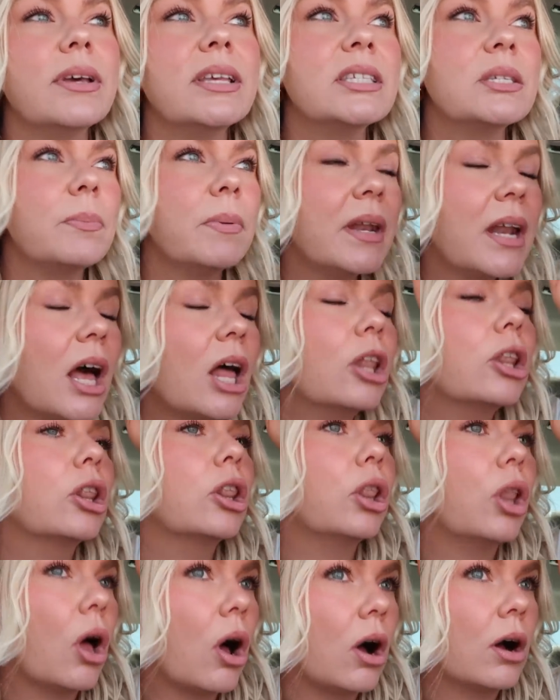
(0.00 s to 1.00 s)
It's been a
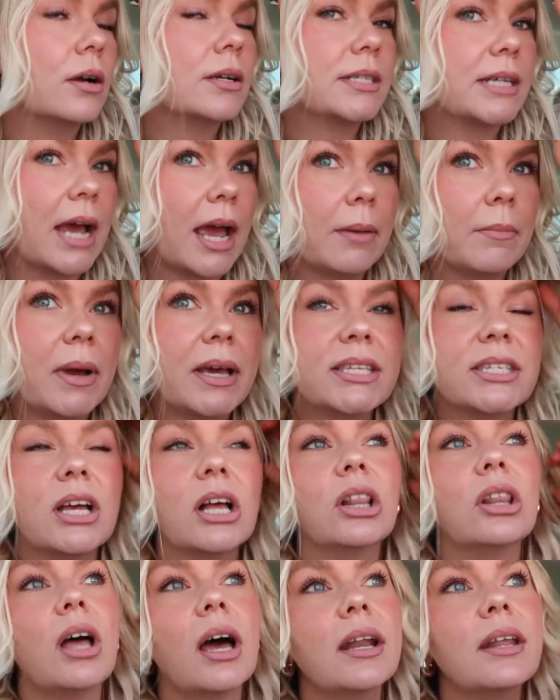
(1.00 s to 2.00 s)
long time. I
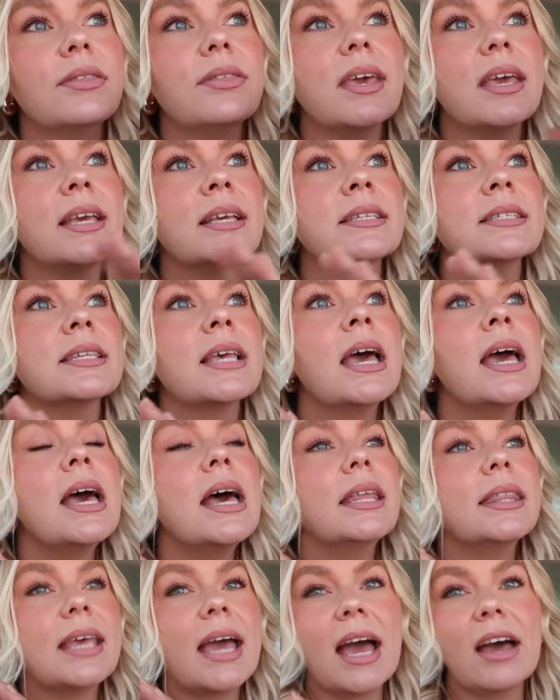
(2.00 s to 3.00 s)
saw a lot of things
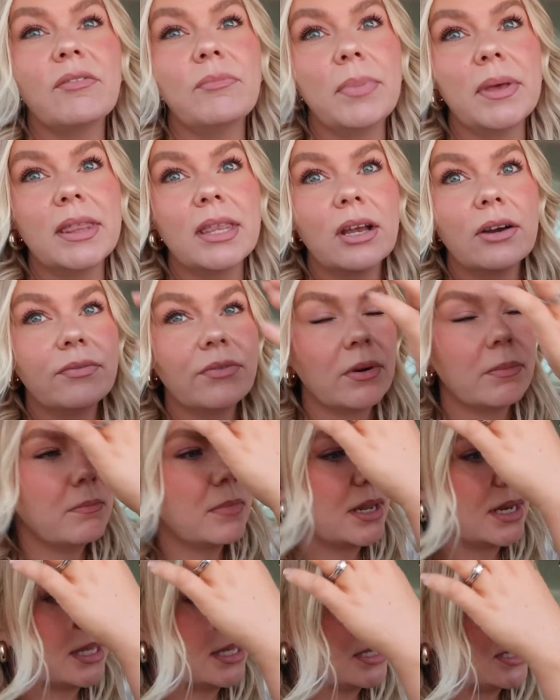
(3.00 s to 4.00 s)
that have been there for
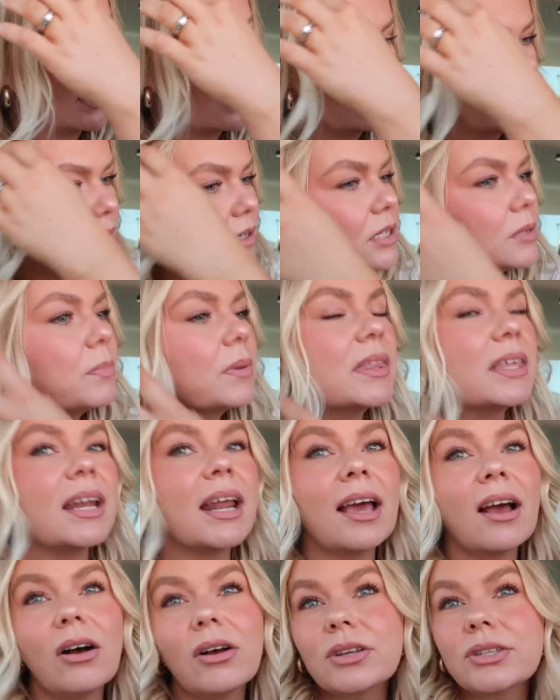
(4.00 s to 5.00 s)
many years, but then
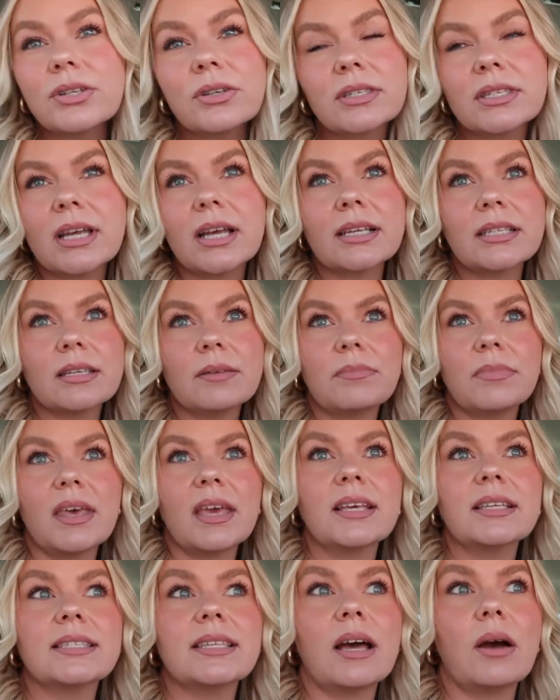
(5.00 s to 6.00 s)
I also saw some
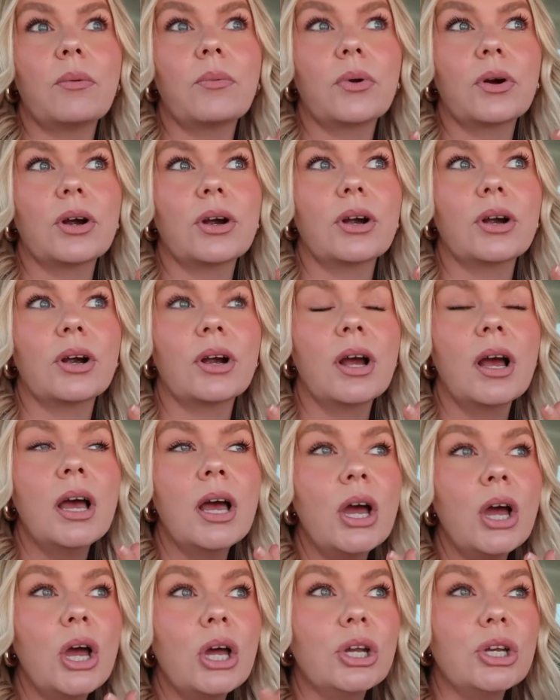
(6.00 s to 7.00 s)
things that were
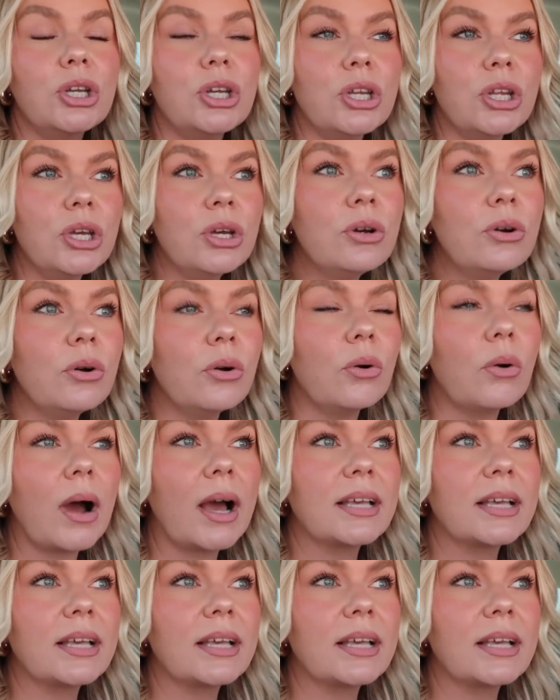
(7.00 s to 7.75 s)
new.